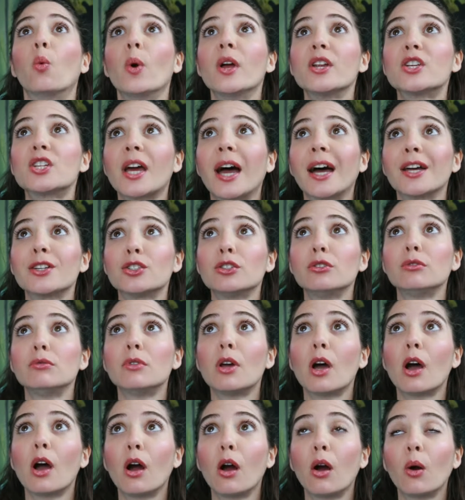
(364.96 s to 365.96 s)
which, as you
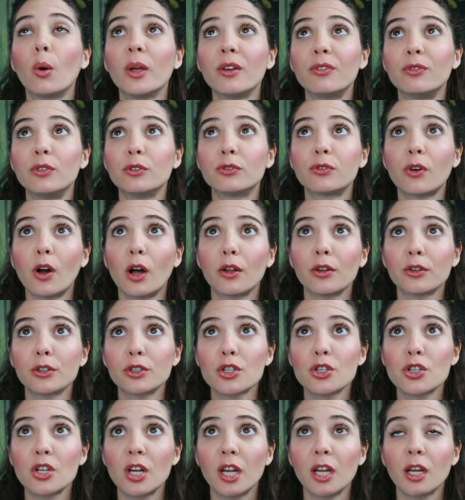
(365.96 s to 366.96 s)
know, if you follow
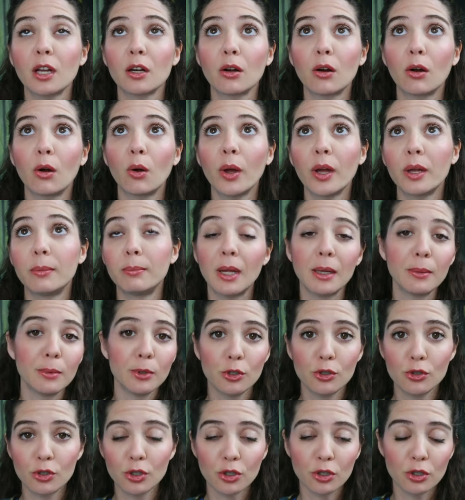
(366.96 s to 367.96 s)
this channel, and maybe
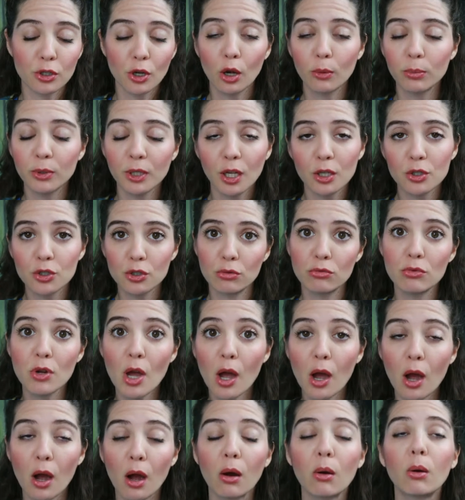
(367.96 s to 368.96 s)
you just know because you
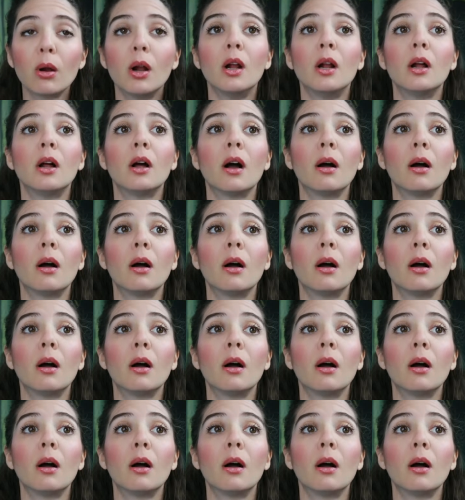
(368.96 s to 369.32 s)
know,